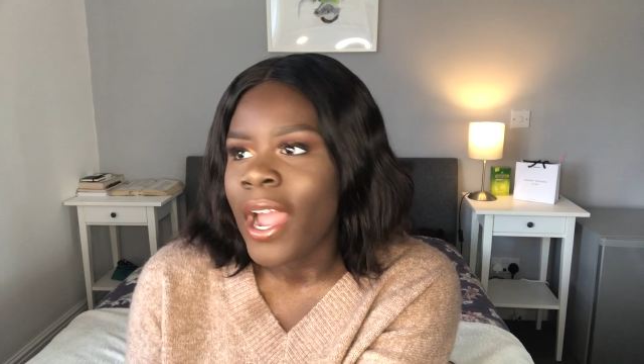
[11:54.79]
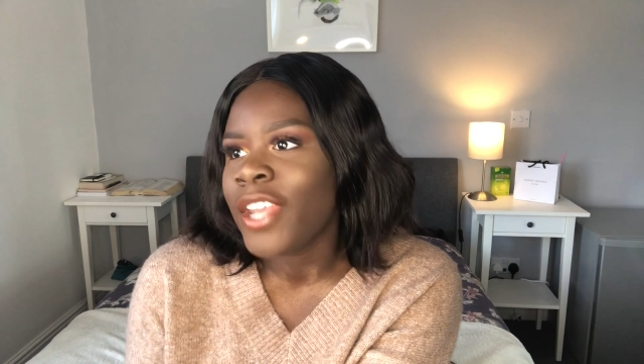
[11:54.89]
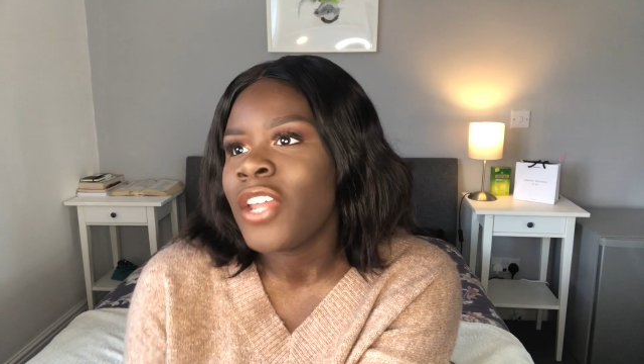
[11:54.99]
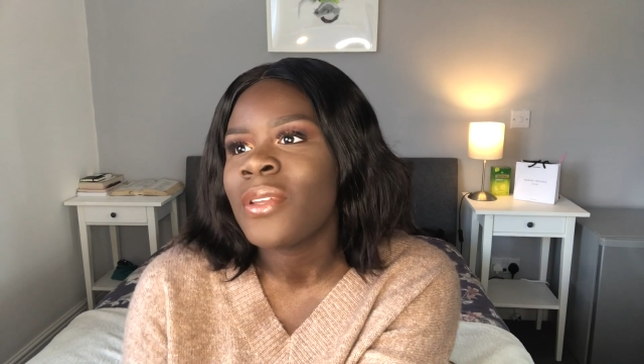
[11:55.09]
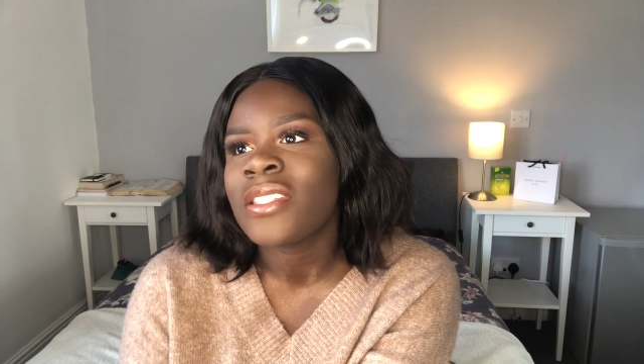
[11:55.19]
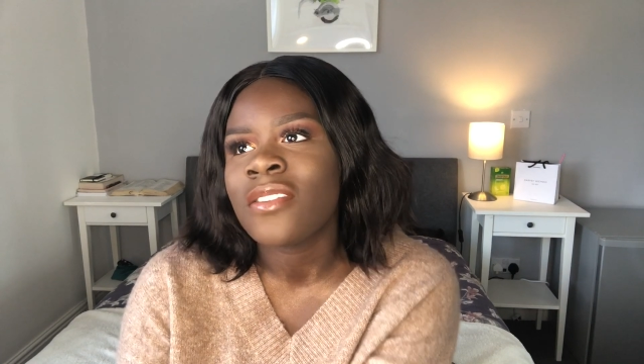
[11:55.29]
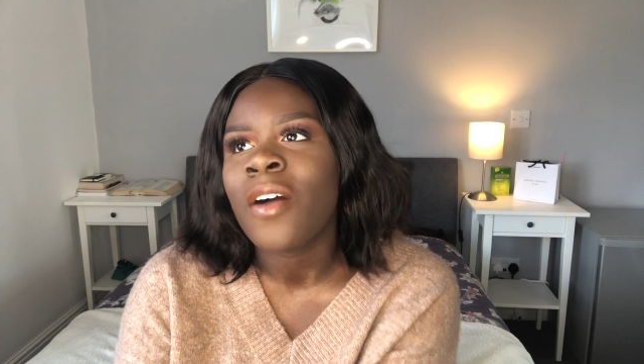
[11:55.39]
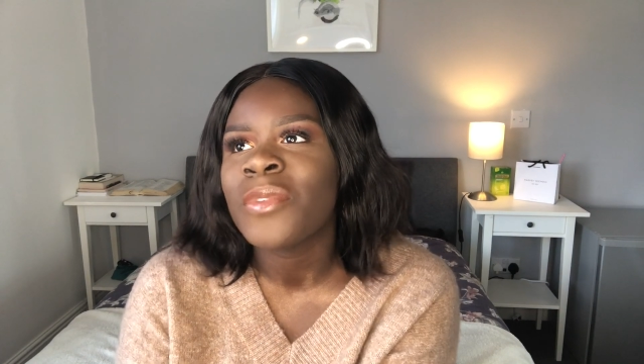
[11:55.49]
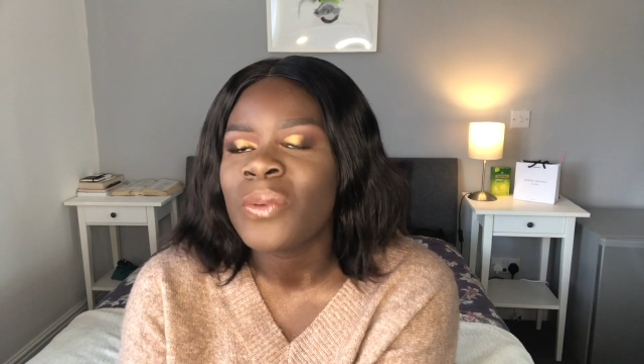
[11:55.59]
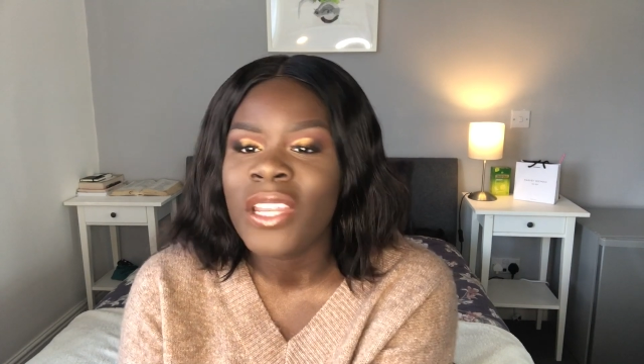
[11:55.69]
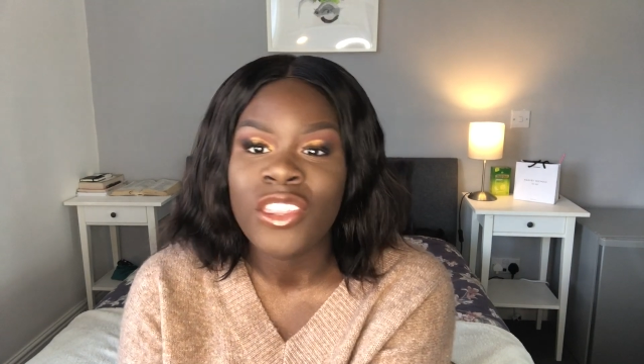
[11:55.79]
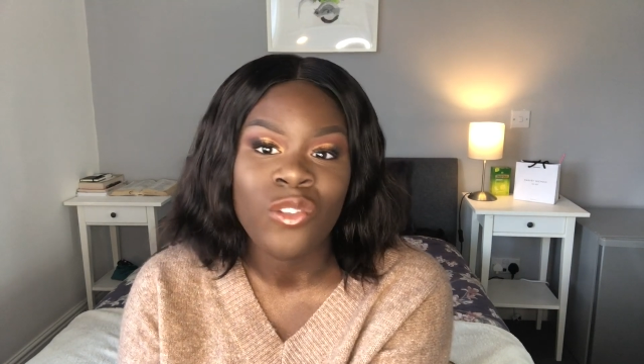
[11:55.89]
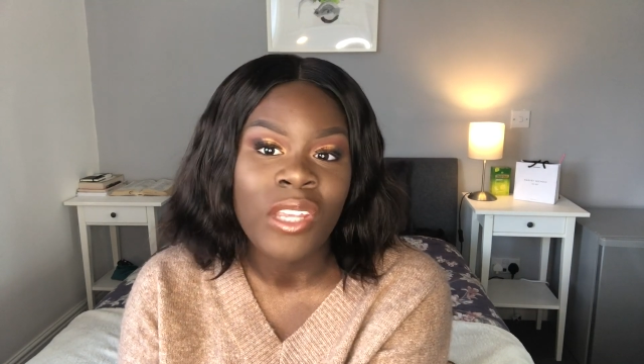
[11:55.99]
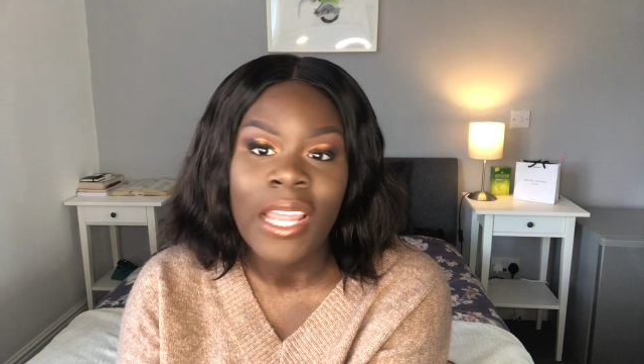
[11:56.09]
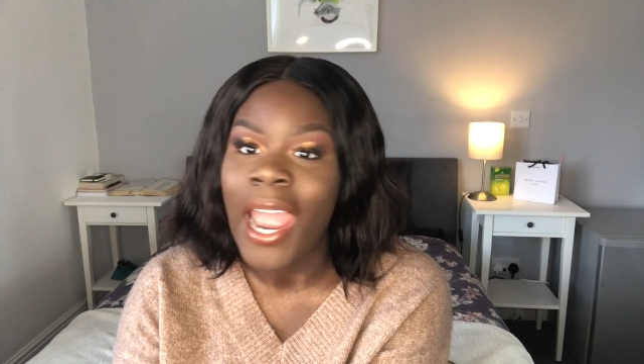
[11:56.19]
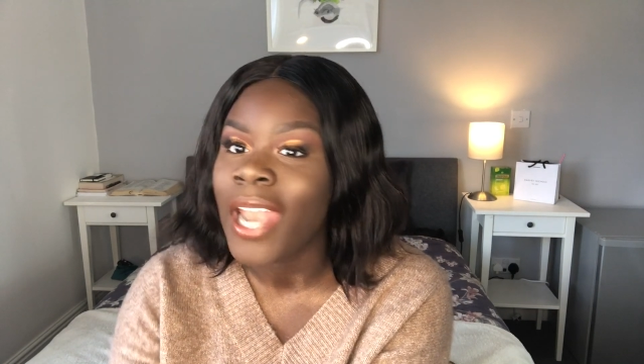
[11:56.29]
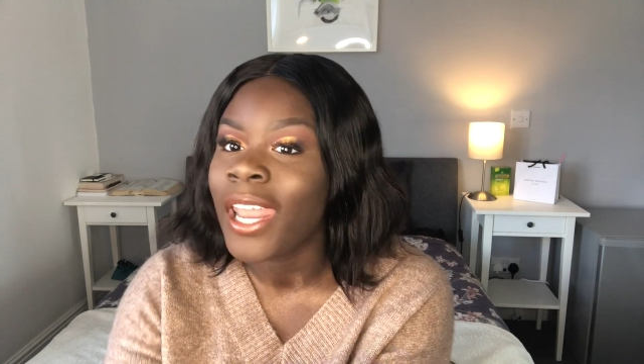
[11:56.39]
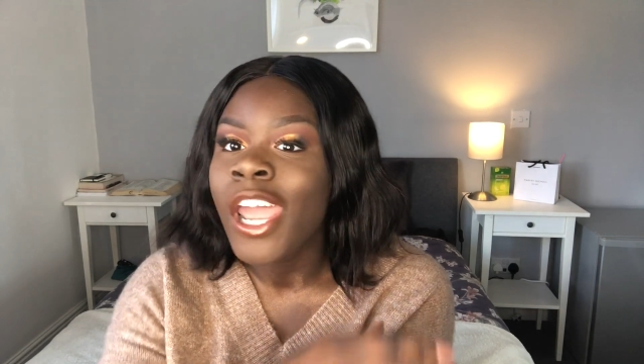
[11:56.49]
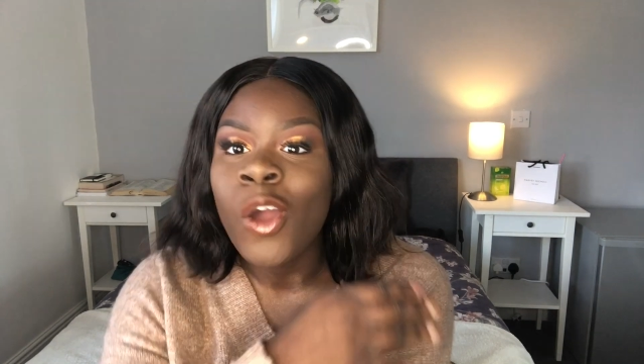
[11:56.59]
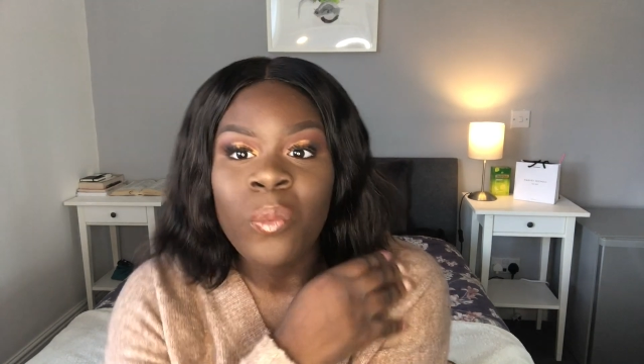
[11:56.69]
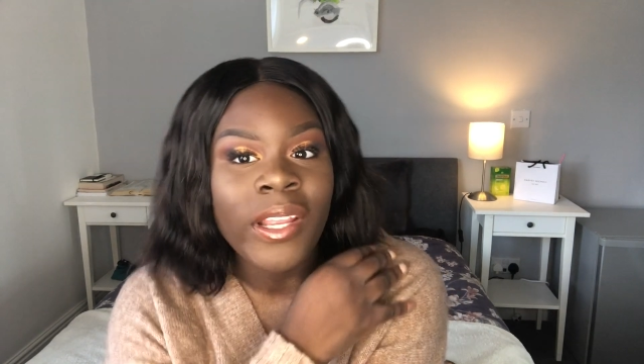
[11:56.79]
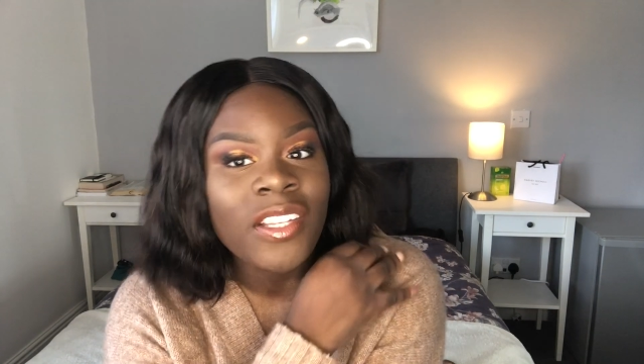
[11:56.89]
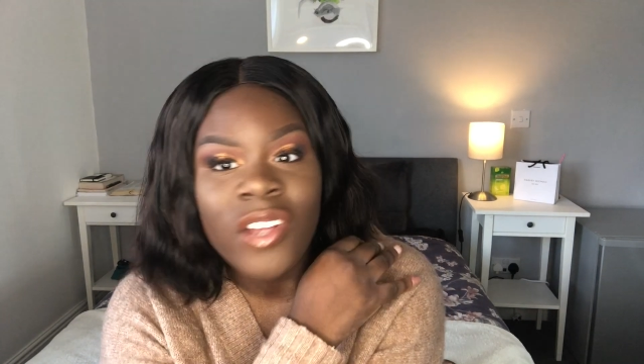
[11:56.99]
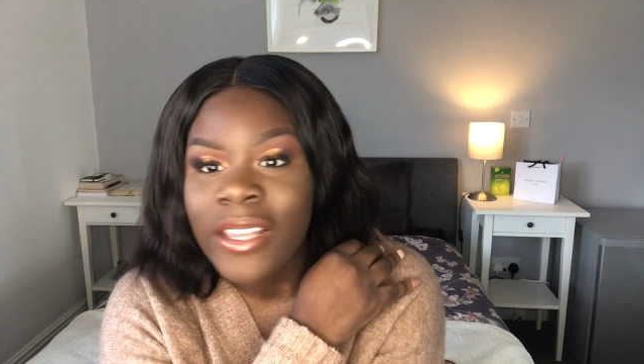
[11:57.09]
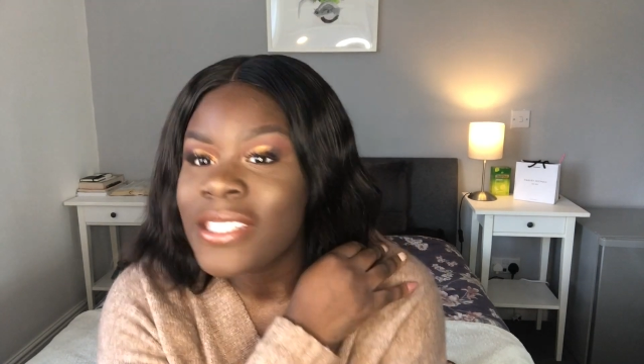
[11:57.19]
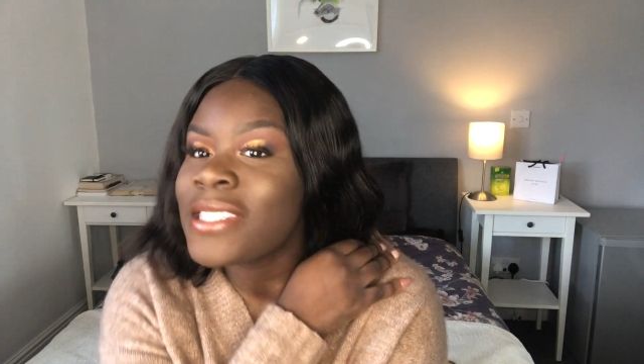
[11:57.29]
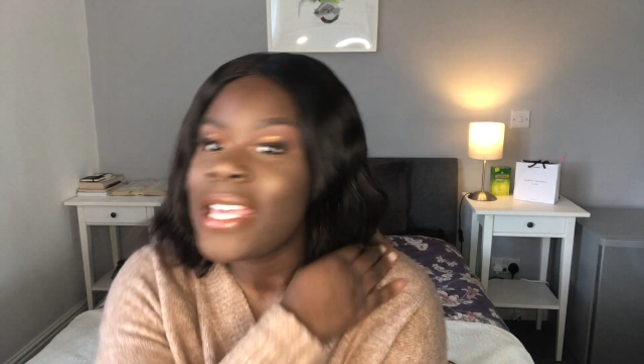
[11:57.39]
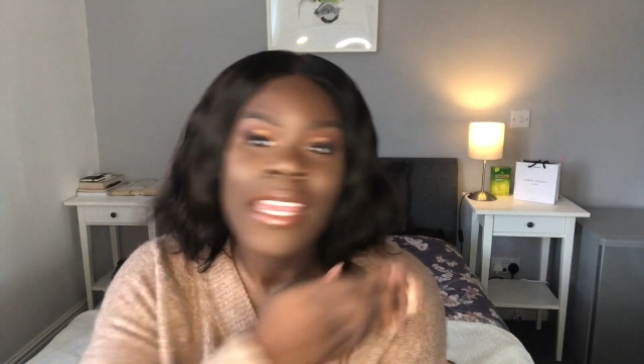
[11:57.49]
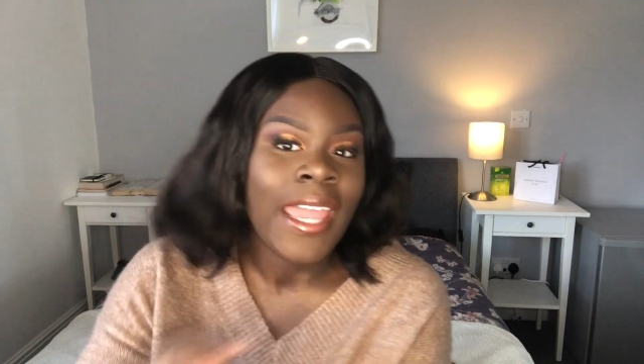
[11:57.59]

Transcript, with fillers: I know it's Psalm 23 and we just say it